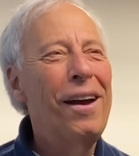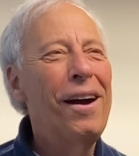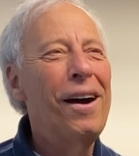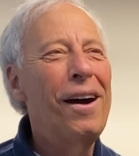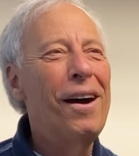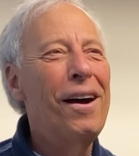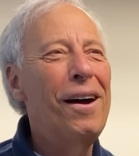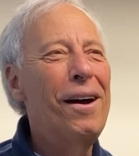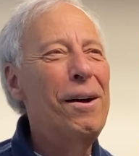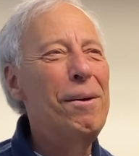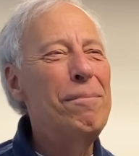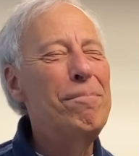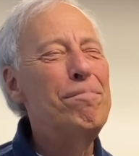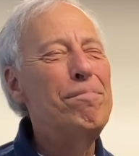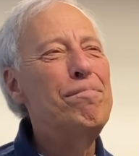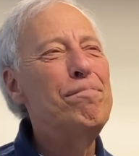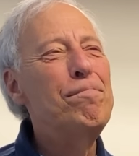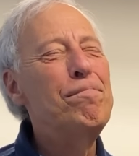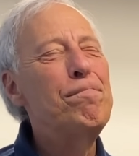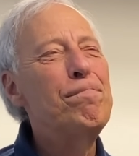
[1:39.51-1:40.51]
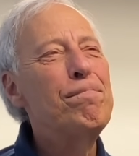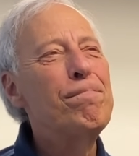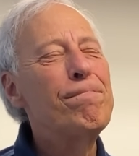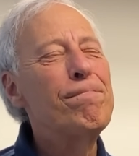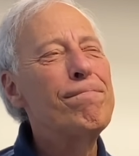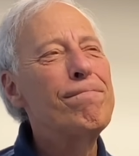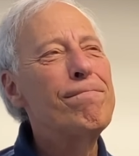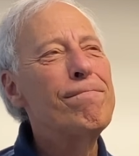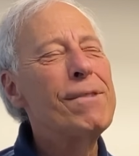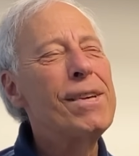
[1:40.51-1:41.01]
Um,
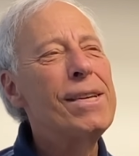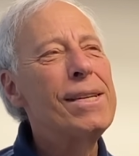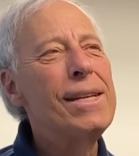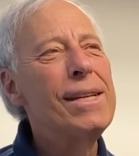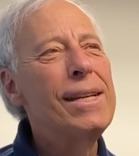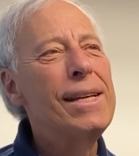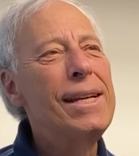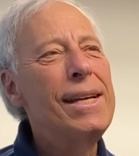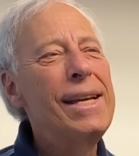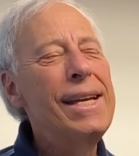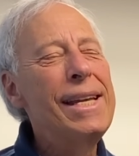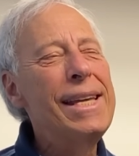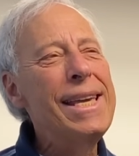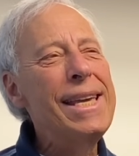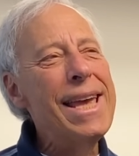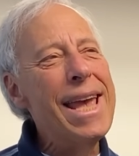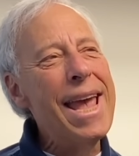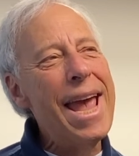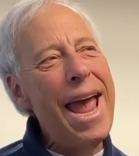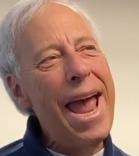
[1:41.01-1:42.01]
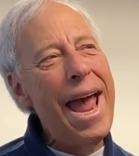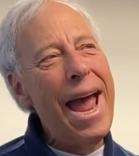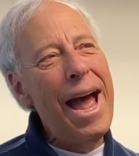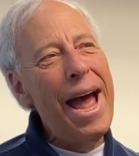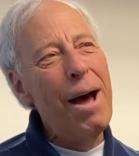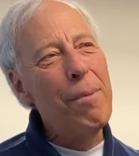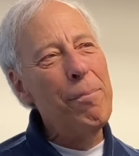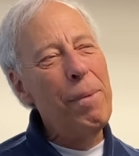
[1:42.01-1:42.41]
yeah,